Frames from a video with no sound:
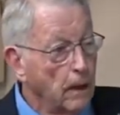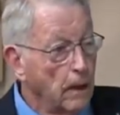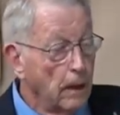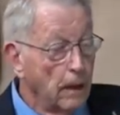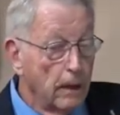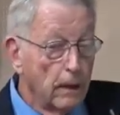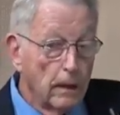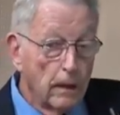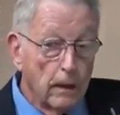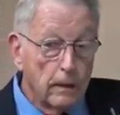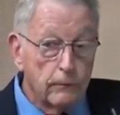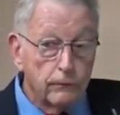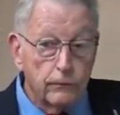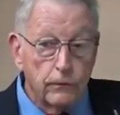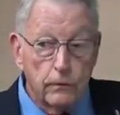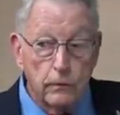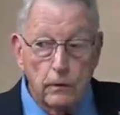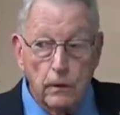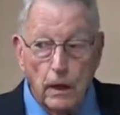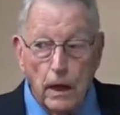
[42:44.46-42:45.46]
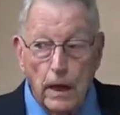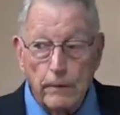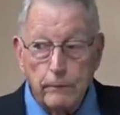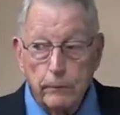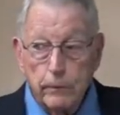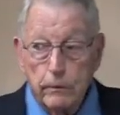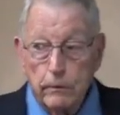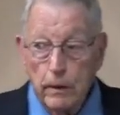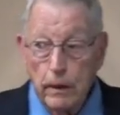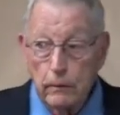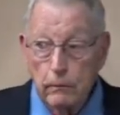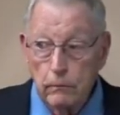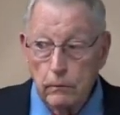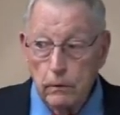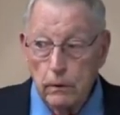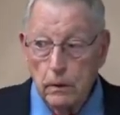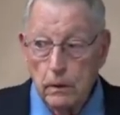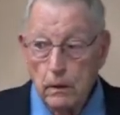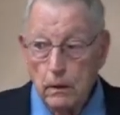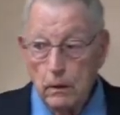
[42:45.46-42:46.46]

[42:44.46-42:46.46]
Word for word: Eh, and if you haven't been around